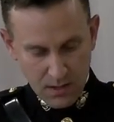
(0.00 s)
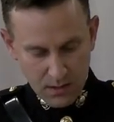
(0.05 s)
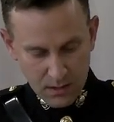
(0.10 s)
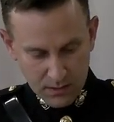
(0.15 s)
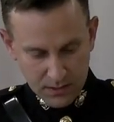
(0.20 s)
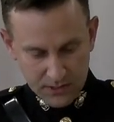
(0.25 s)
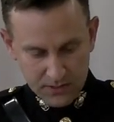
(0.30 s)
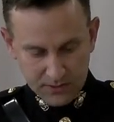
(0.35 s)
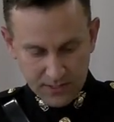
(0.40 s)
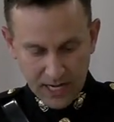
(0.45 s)

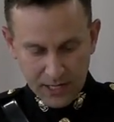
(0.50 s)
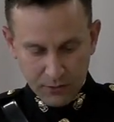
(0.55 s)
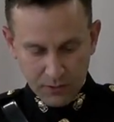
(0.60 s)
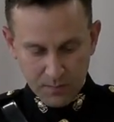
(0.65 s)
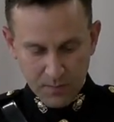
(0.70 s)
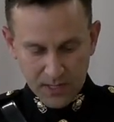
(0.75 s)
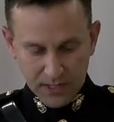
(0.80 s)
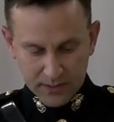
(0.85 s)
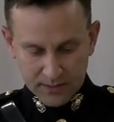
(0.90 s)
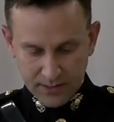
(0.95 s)
These sacred
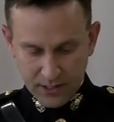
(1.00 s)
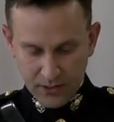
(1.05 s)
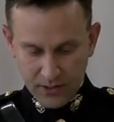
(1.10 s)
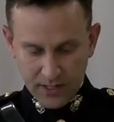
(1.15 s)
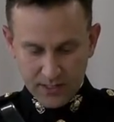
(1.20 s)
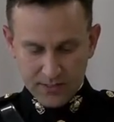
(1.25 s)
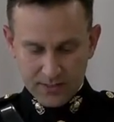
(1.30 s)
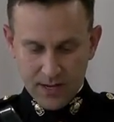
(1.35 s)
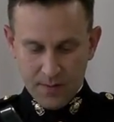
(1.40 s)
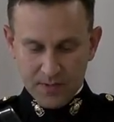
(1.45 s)
military
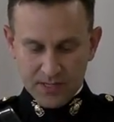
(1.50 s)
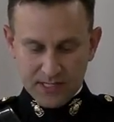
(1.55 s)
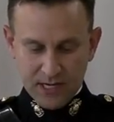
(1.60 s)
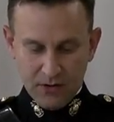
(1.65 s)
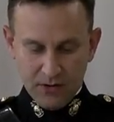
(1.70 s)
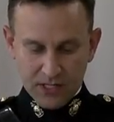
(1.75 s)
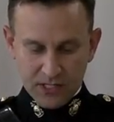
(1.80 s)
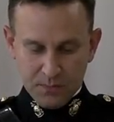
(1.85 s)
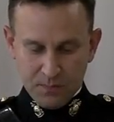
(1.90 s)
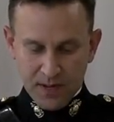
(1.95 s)

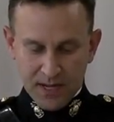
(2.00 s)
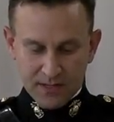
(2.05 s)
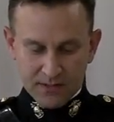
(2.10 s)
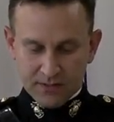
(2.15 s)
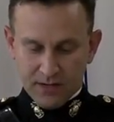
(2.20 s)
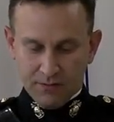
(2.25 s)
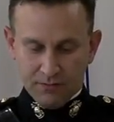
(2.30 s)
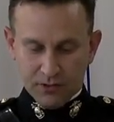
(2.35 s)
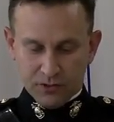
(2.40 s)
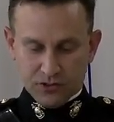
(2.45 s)
cemeteries span
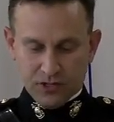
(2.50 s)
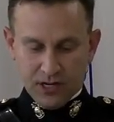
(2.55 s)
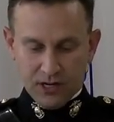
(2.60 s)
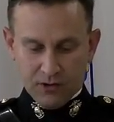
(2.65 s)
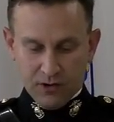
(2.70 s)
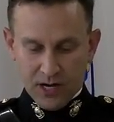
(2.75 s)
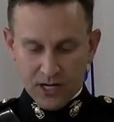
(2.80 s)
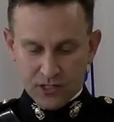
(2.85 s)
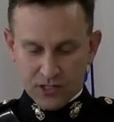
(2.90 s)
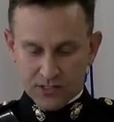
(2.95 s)
several
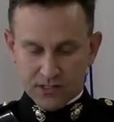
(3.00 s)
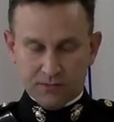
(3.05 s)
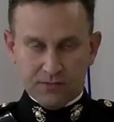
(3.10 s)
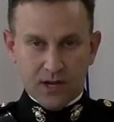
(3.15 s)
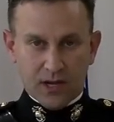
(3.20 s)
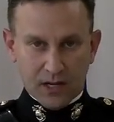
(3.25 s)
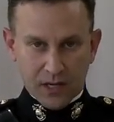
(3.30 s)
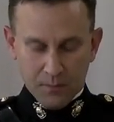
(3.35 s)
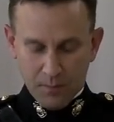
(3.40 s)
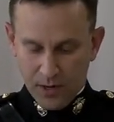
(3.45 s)
generations of
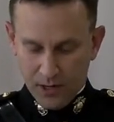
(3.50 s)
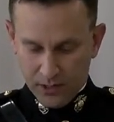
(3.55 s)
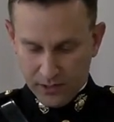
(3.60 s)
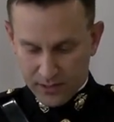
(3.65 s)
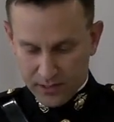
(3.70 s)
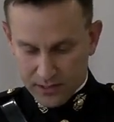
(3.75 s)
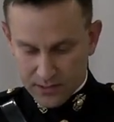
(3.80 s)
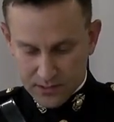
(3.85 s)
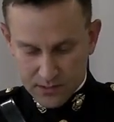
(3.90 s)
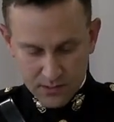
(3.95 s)
young
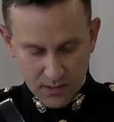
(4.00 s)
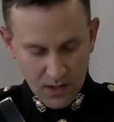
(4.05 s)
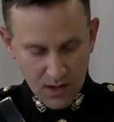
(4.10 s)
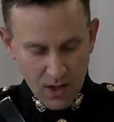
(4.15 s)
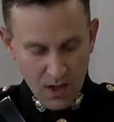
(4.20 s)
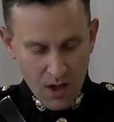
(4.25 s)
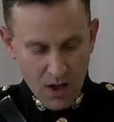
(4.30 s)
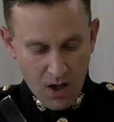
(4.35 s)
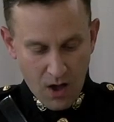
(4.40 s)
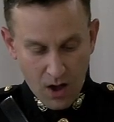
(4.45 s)
Americans,
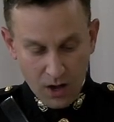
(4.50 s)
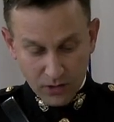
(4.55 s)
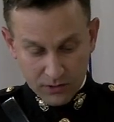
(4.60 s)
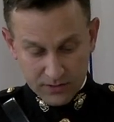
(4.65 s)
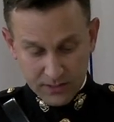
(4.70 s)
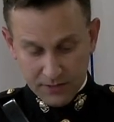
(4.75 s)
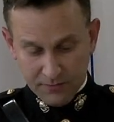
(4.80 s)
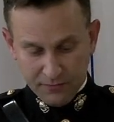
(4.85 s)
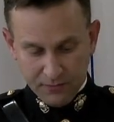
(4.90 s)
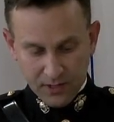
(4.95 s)
all
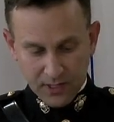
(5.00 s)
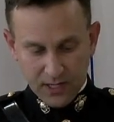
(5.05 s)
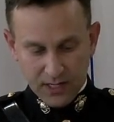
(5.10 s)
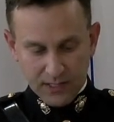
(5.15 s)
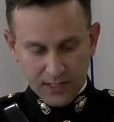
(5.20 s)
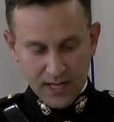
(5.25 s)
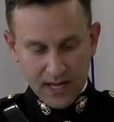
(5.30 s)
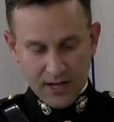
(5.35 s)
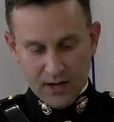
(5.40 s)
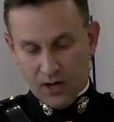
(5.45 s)
different
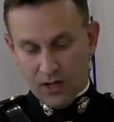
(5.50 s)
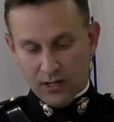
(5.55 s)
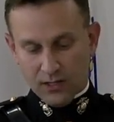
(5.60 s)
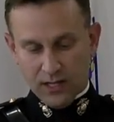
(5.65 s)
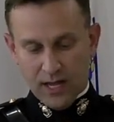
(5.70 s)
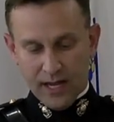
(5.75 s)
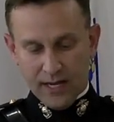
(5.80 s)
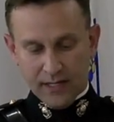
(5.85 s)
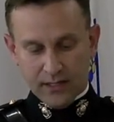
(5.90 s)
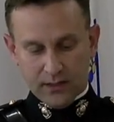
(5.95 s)
and yet all
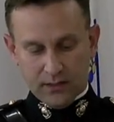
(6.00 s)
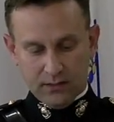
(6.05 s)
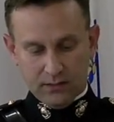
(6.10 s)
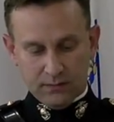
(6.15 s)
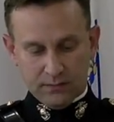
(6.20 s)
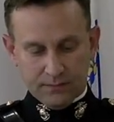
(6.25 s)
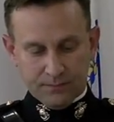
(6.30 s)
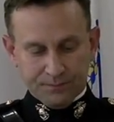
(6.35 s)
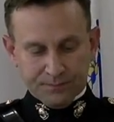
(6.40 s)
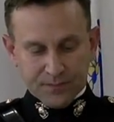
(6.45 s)
alike,
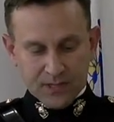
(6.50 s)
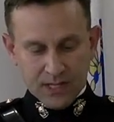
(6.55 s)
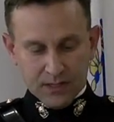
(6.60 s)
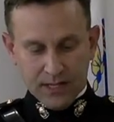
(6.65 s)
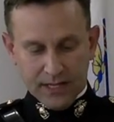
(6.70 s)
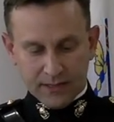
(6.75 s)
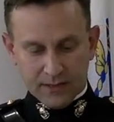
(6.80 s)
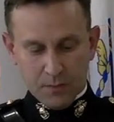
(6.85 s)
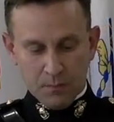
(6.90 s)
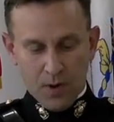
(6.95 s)

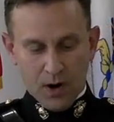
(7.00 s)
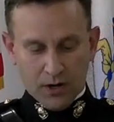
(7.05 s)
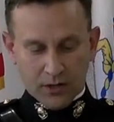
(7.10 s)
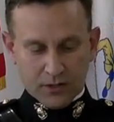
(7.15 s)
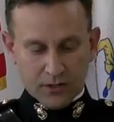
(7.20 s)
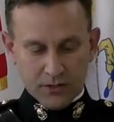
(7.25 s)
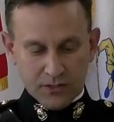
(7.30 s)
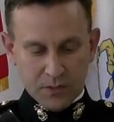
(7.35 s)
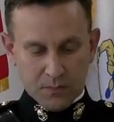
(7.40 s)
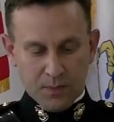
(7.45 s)
like the
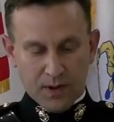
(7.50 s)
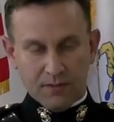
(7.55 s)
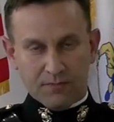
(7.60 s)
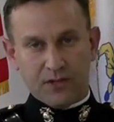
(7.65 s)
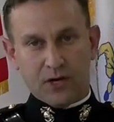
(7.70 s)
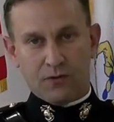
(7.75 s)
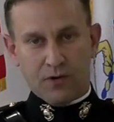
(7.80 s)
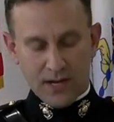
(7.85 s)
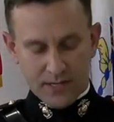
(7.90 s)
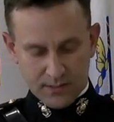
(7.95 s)
markers above
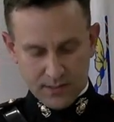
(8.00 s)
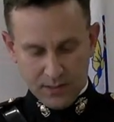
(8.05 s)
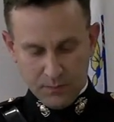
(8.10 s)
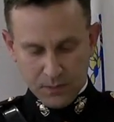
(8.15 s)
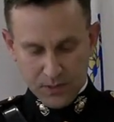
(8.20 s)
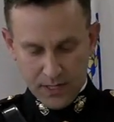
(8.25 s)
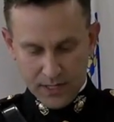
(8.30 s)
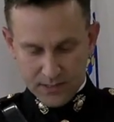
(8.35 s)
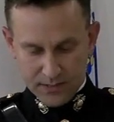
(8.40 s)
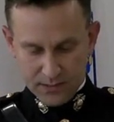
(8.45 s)
their resting
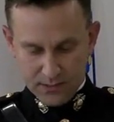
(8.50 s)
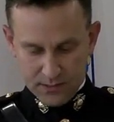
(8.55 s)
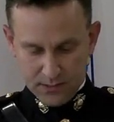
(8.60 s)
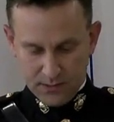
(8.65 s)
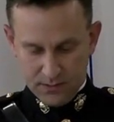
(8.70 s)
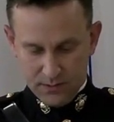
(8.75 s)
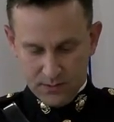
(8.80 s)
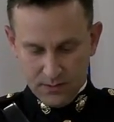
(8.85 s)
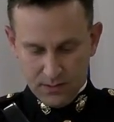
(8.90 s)
places,